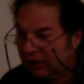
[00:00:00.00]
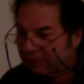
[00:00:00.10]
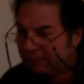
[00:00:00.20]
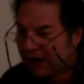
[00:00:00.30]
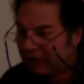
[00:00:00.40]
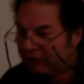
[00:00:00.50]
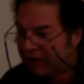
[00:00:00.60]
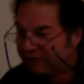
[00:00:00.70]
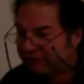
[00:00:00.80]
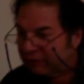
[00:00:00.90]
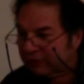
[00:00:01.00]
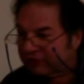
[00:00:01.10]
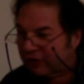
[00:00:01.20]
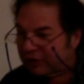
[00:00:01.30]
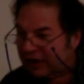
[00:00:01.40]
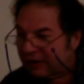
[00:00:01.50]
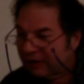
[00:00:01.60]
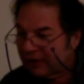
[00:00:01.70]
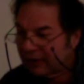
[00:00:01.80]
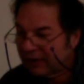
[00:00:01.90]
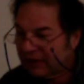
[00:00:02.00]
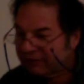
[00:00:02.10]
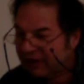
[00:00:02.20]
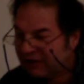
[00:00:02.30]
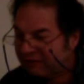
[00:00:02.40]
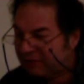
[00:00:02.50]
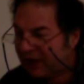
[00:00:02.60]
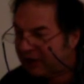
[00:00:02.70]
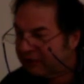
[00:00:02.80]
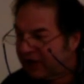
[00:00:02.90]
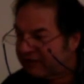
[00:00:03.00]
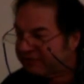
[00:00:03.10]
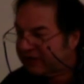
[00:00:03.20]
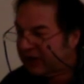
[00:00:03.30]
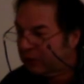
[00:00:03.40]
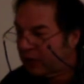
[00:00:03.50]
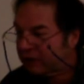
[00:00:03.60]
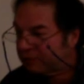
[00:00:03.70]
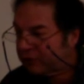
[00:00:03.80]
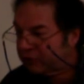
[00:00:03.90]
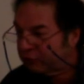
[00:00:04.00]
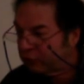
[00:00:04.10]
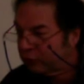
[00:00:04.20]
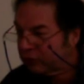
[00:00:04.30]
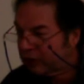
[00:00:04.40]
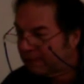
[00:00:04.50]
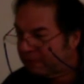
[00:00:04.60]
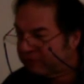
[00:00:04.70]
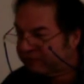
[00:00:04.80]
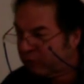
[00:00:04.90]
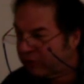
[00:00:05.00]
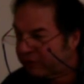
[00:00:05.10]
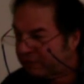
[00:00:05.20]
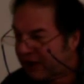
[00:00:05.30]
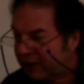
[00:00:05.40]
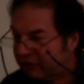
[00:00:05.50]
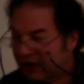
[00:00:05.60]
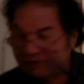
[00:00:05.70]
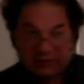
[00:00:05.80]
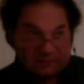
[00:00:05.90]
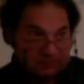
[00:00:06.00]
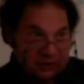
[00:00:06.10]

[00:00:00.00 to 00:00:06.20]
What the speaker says: Paragraph rules. Okay. If I have a paragraph and I want to put a rule before the paragraph, a